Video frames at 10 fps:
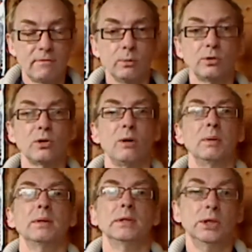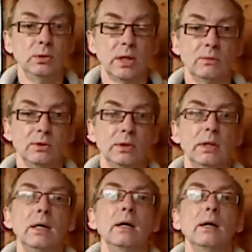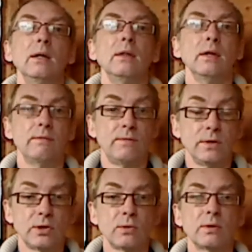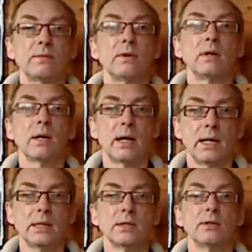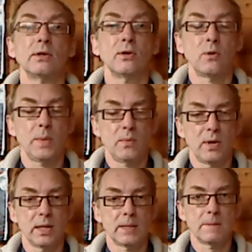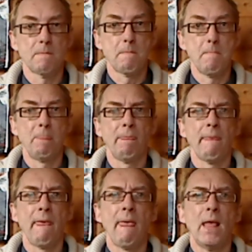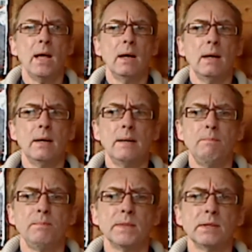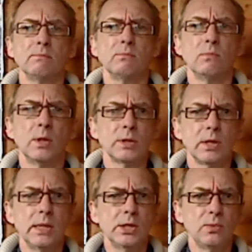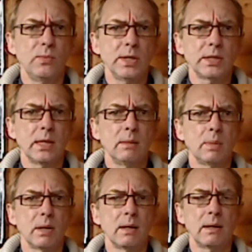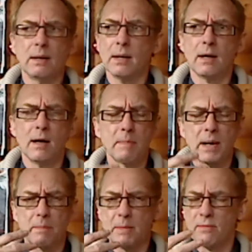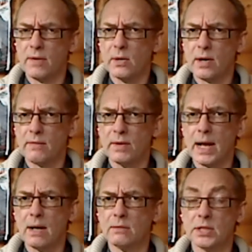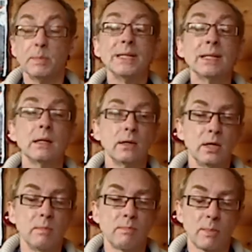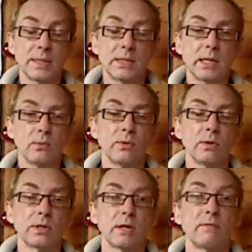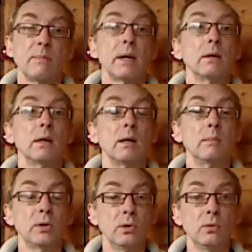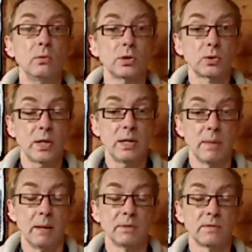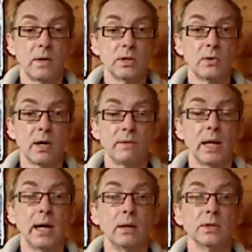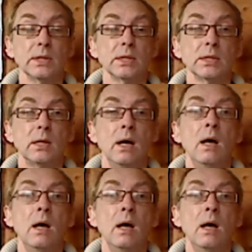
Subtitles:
Full stop, you don't. The photographer has the copyright. There was an issue recently about people photographing houses, particularly that you've probably seen all the stuff about Google Street Maps photographing houses.